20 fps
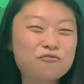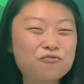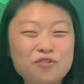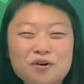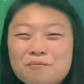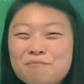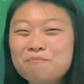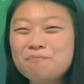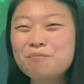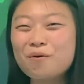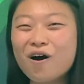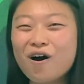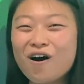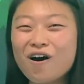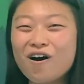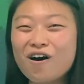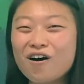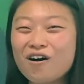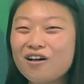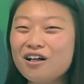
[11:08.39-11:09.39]

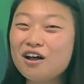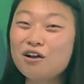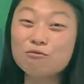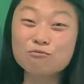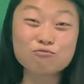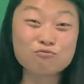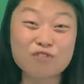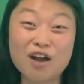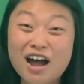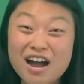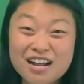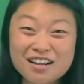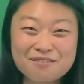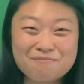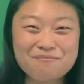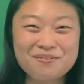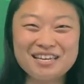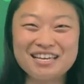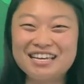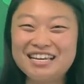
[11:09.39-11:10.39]
football,
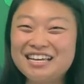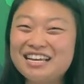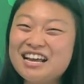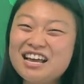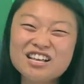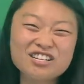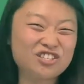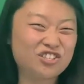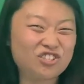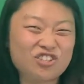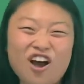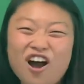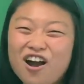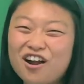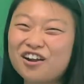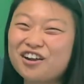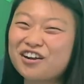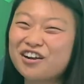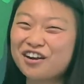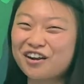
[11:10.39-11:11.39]
rugby,
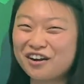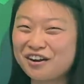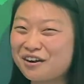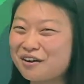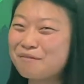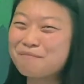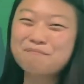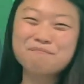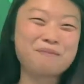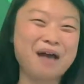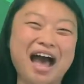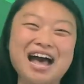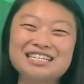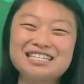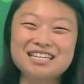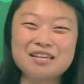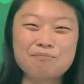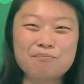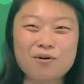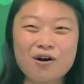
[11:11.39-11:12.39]
soccer,
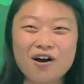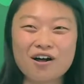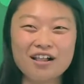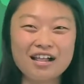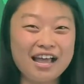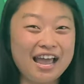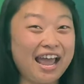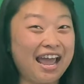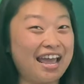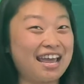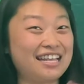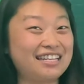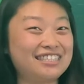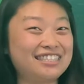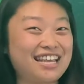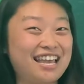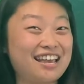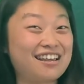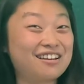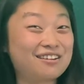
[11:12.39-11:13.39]
basketball, and
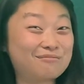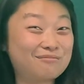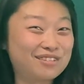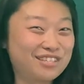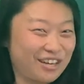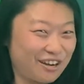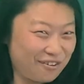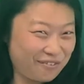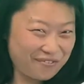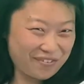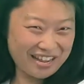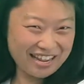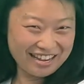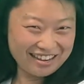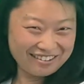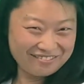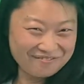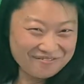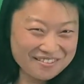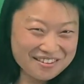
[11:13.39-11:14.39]
tandem surfing.